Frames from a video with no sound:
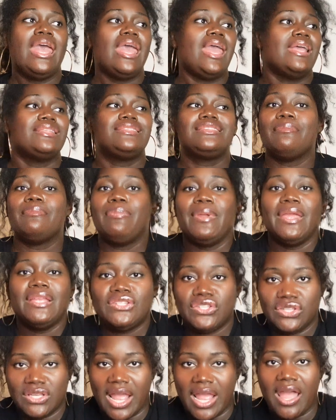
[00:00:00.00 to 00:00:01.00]
It's a
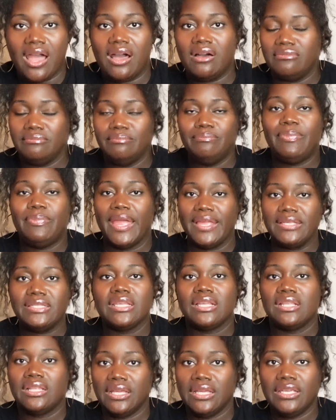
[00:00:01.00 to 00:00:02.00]
beach town,
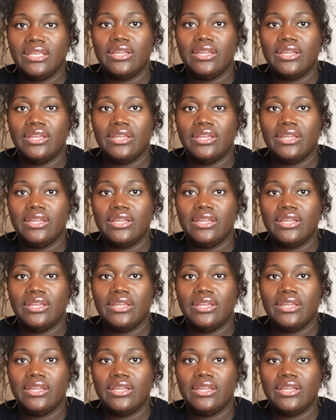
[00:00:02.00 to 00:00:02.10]
basically.